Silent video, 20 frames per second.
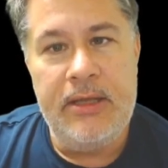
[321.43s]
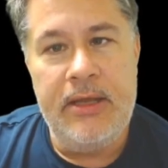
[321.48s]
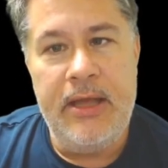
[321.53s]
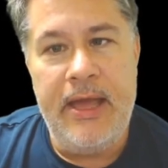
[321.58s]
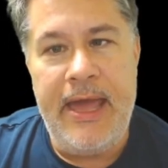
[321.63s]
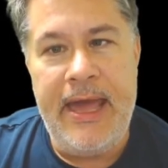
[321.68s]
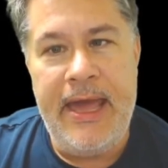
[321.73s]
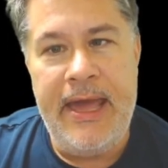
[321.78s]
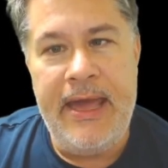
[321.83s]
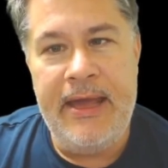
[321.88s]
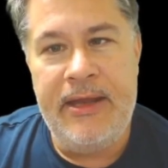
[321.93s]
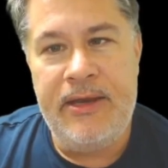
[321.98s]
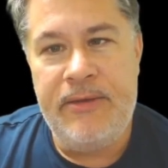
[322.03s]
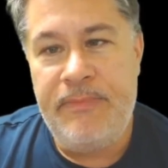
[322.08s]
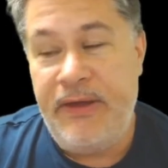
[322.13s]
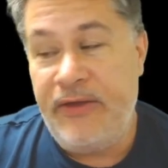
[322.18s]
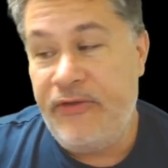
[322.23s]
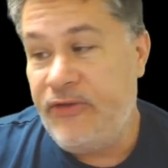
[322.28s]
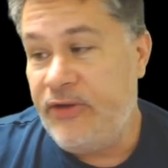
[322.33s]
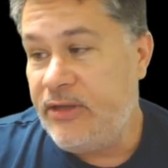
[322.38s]
and
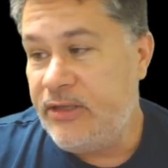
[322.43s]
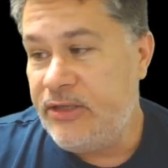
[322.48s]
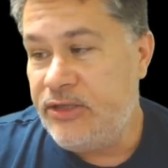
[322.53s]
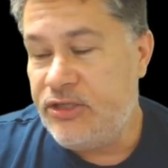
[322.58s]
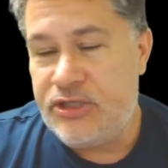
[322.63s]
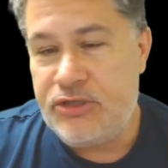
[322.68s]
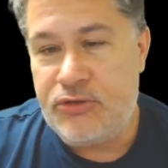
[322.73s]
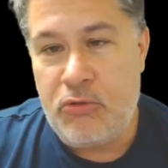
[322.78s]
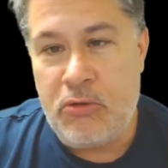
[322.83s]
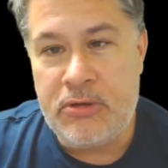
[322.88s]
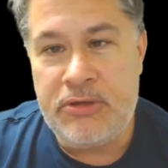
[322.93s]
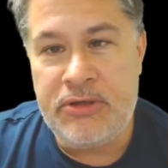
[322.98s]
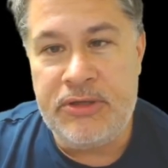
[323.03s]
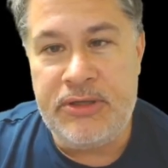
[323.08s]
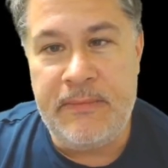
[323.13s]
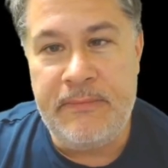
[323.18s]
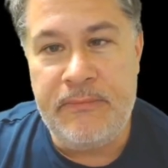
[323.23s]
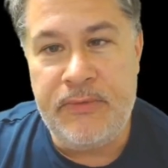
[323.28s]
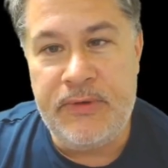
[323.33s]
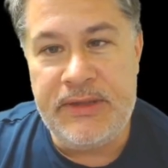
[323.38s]
basically just ordered
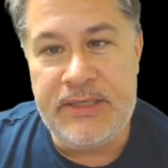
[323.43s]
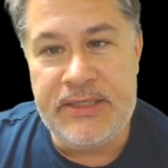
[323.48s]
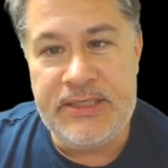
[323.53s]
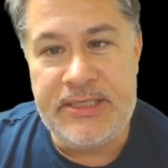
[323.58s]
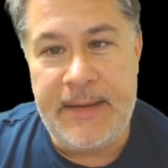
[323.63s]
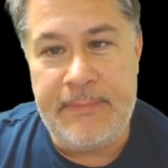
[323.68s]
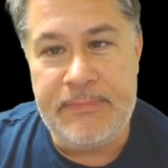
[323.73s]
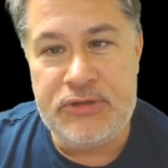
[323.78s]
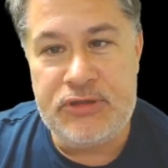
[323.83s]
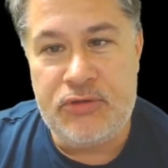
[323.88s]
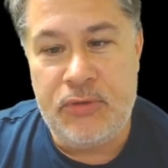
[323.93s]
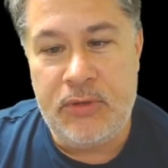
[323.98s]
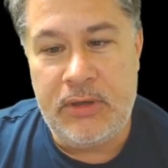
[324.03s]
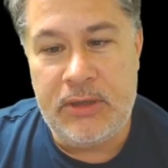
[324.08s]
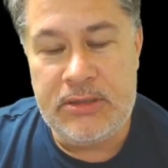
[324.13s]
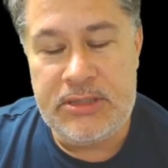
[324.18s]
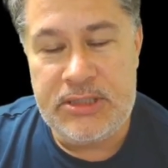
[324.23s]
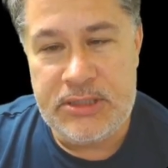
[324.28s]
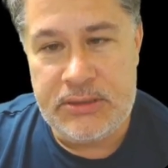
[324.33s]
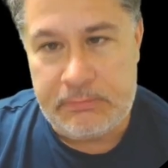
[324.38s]
them with the top
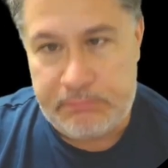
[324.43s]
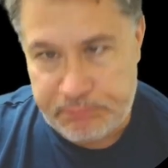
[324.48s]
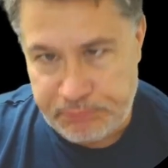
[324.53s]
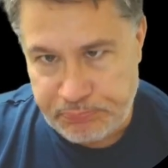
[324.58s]
scores